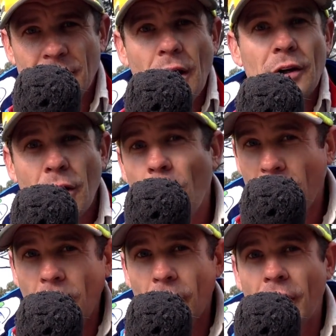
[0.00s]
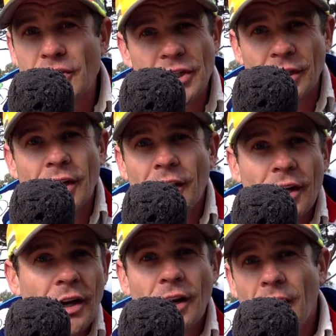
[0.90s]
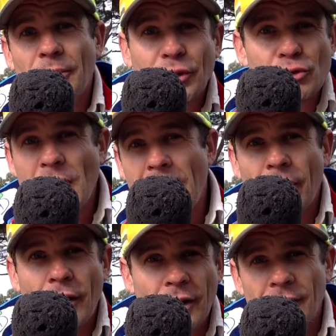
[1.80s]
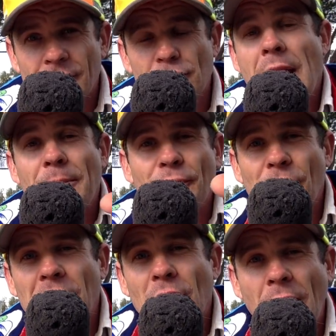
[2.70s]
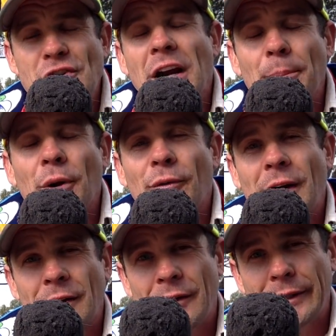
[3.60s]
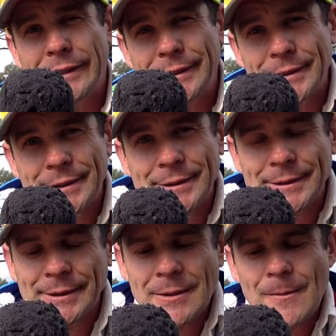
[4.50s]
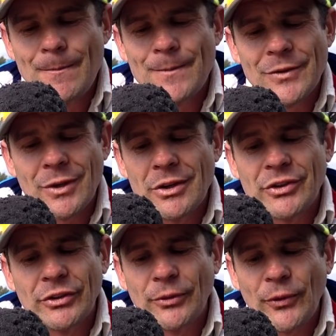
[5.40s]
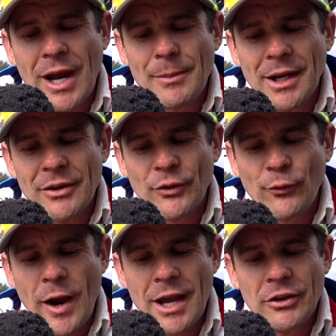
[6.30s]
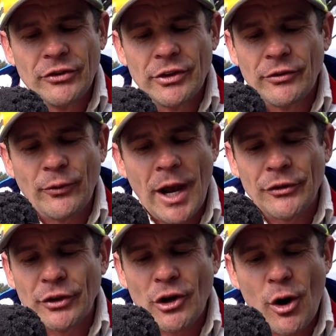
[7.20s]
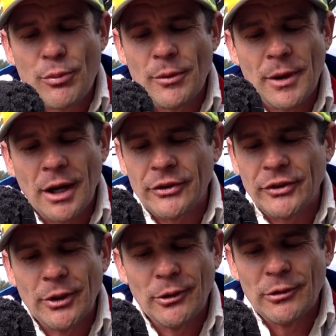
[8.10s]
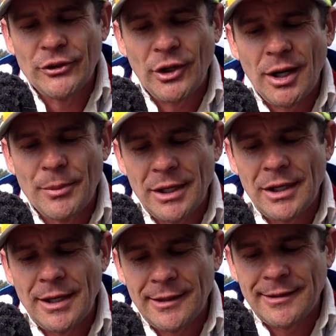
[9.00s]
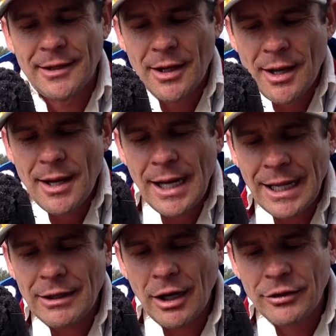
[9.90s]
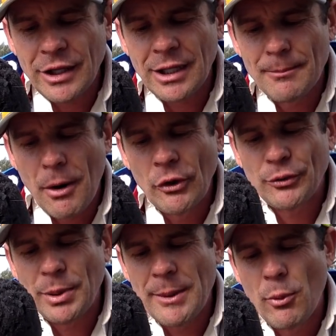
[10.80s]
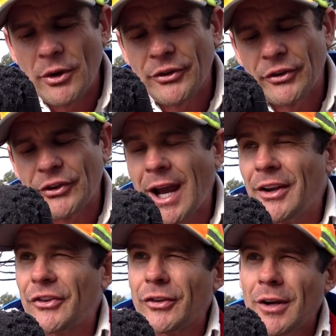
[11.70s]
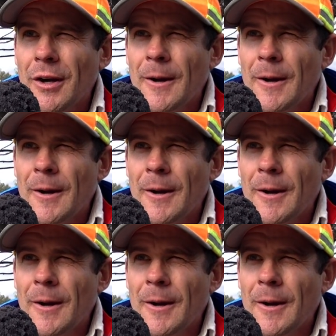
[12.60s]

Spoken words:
Oh, cool. I heard you. I'm still drowning, though. Grab the freaking life jacket. Put it fucking on. So it's just a fat, man. It's a fat. It's fat. It's a culprit. I see it all the time. But it is... I think most people... What's the stats?